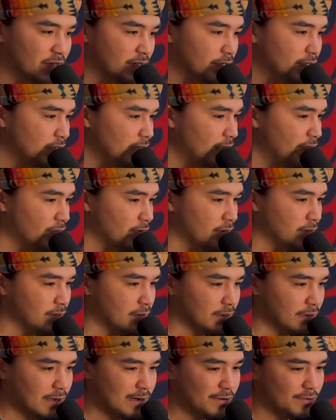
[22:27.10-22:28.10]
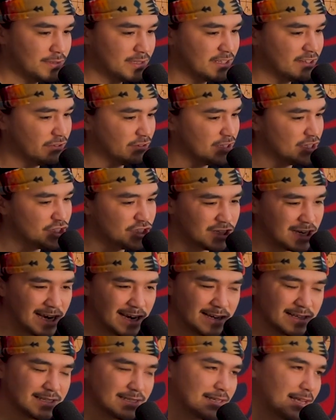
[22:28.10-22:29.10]
never, I know it's cliche to
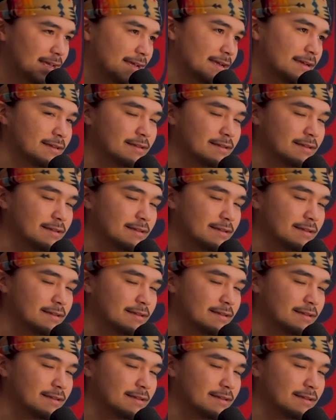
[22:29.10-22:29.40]
say,